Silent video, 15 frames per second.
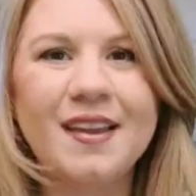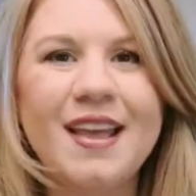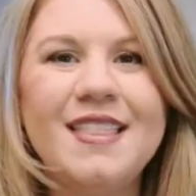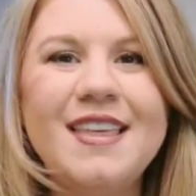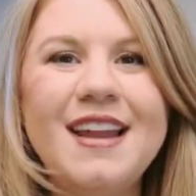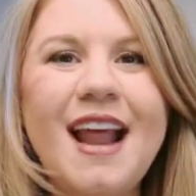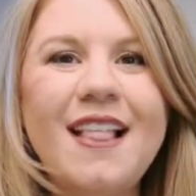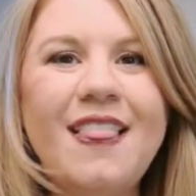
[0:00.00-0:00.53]

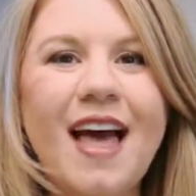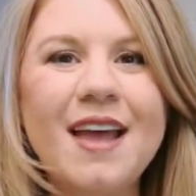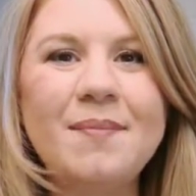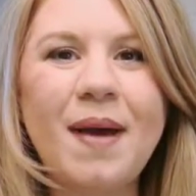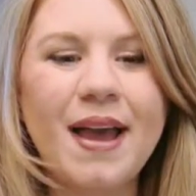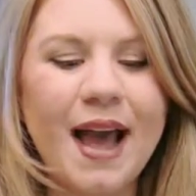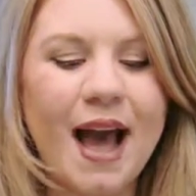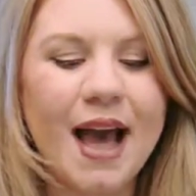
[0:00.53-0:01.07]
Then I line
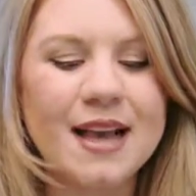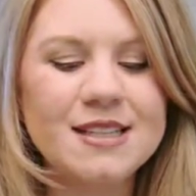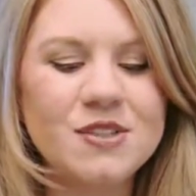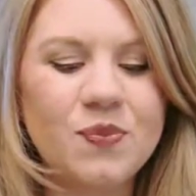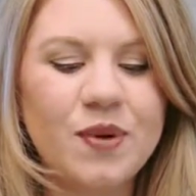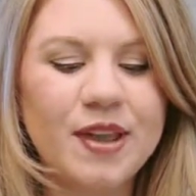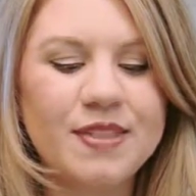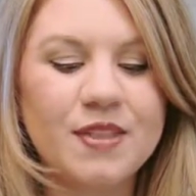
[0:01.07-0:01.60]
my eyes
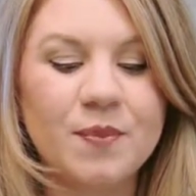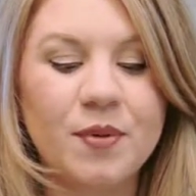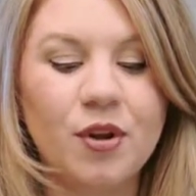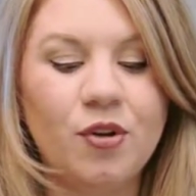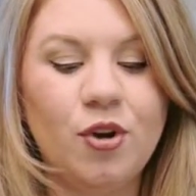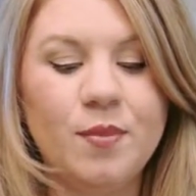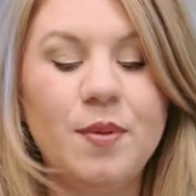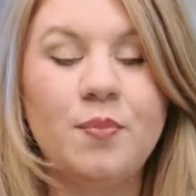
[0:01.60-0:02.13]
with the
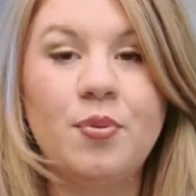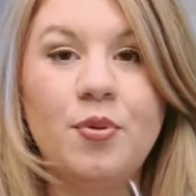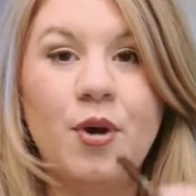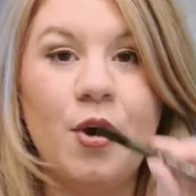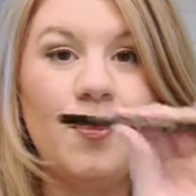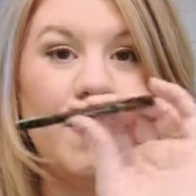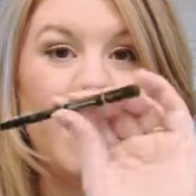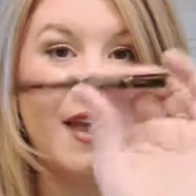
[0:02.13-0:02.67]
Merle Norman
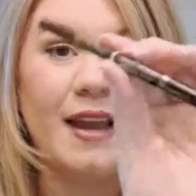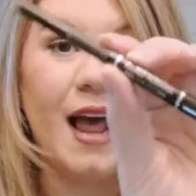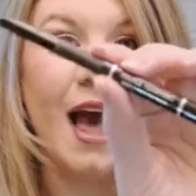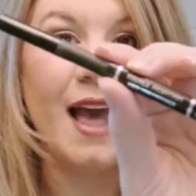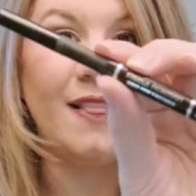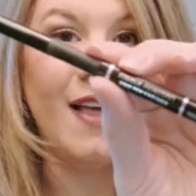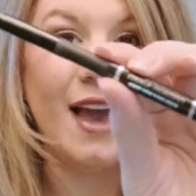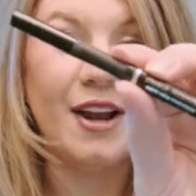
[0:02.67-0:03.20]
Pro Pen
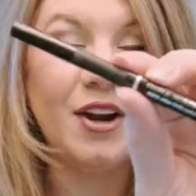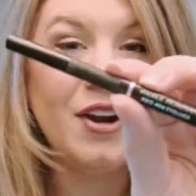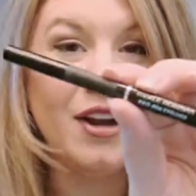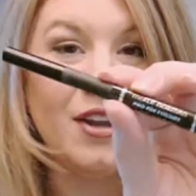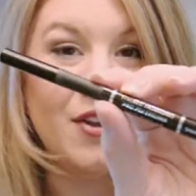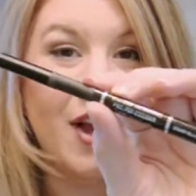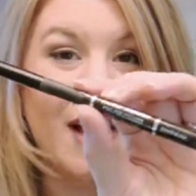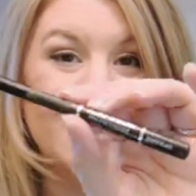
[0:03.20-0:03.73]
eyeliner,
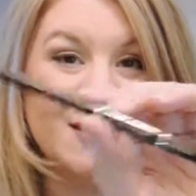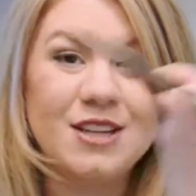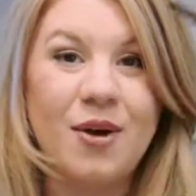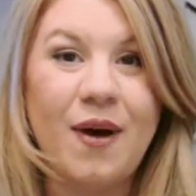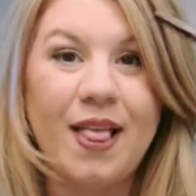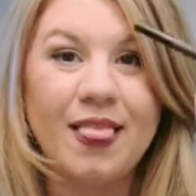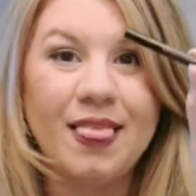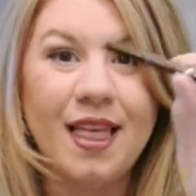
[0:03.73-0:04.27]
and you guys know
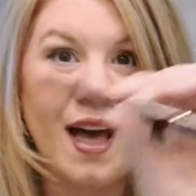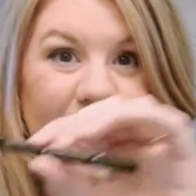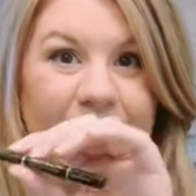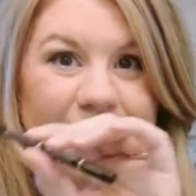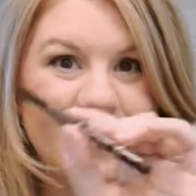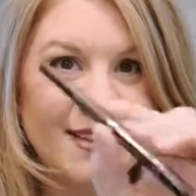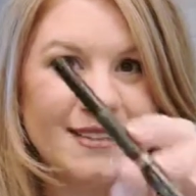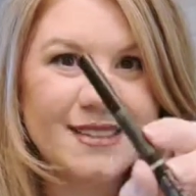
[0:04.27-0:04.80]
I
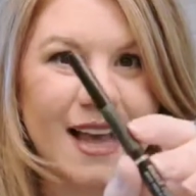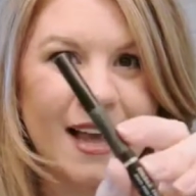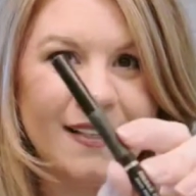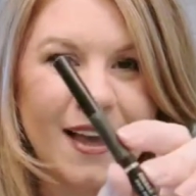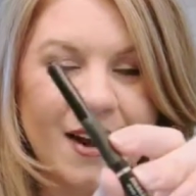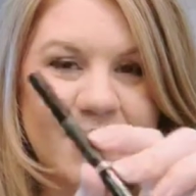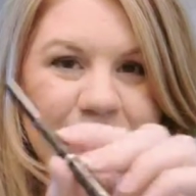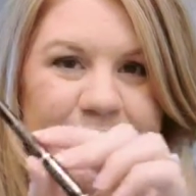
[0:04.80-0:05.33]
love this
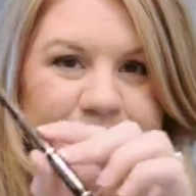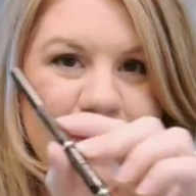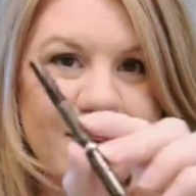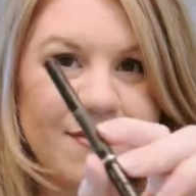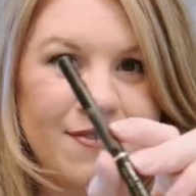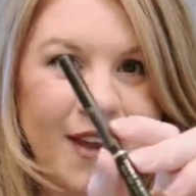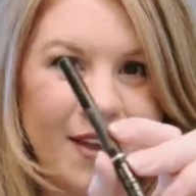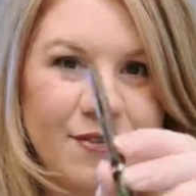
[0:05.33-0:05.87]
eyeliner. It's my
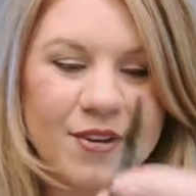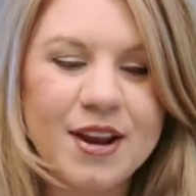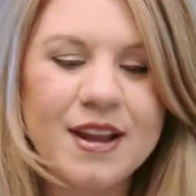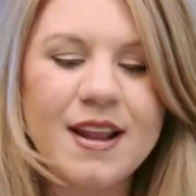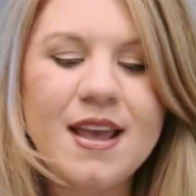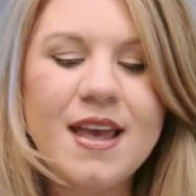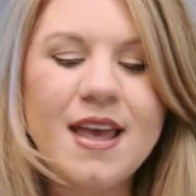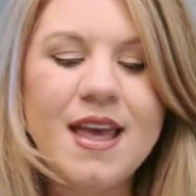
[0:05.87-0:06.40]
favorite.